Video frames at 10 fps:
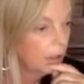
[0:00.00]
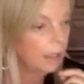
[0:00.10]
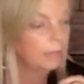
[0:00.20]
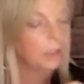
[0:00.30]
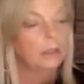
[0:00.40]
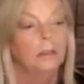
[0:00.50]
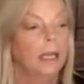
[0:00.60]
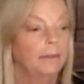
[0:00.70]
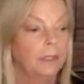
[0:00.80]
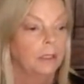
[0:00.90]
I'm going to
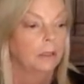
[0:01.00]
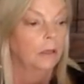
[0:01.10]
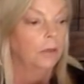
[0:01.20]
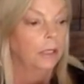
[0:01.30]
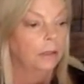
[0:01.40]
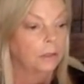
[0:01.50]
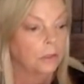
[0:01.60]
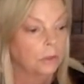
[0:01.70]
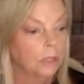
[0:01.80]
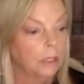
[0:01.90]
have to get going here
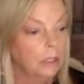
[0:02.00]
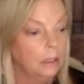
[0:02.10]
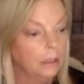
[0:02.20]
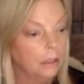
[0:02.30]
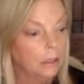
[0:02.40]
shortly.